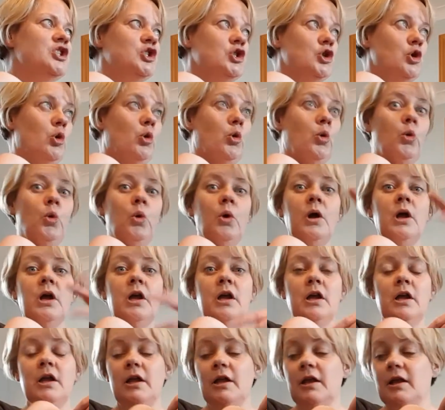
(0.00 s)
So
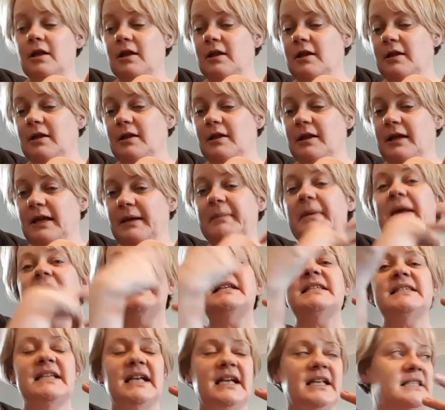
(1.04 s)
it
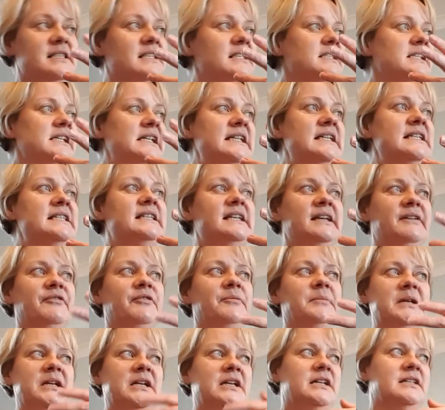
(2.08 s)
makes sense. It's easy for
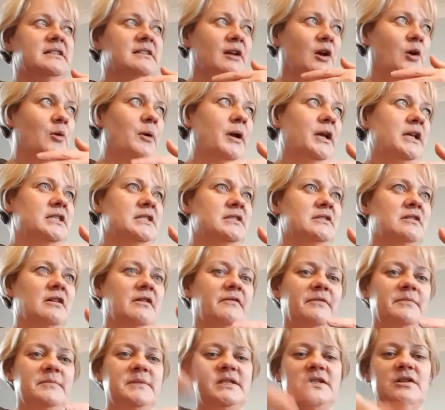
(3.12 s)
me. It's a quick
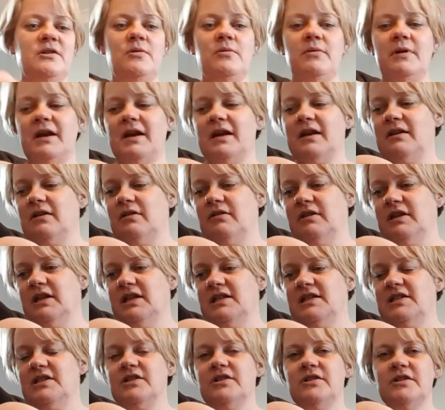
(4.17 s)
start. If I'm still working on
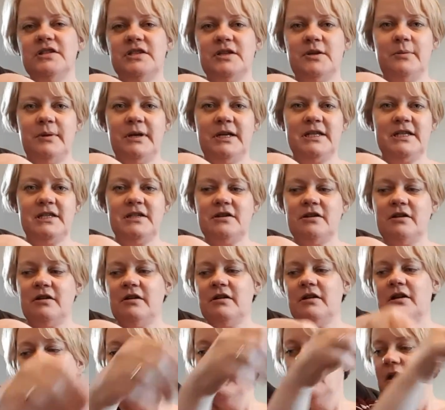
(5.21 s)
these 2, it's a quick
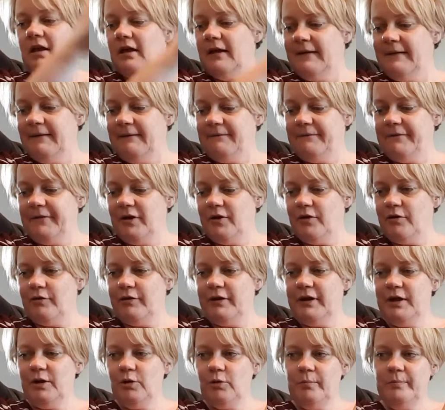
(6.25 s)
start. If
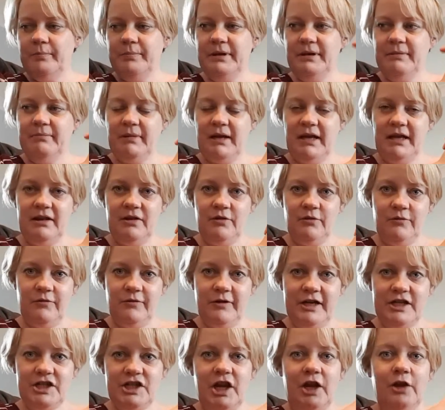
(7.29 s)
not, it'll be my little
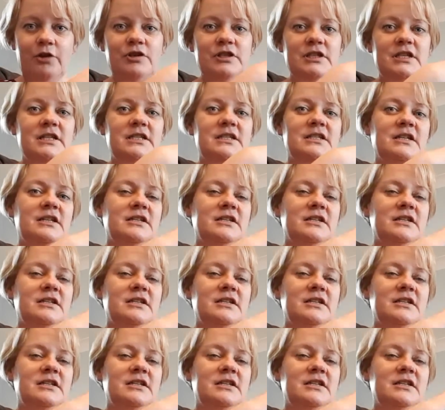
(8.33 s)
French houses.